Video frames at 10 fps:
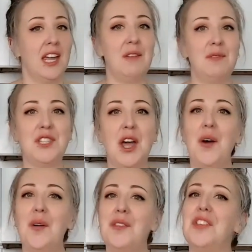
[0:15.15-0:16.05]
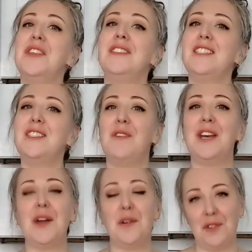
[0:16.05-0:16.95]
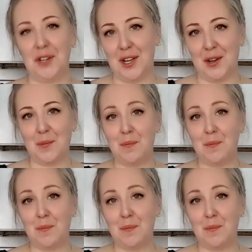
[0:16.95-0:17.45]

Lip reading: If so, then this is the video for you.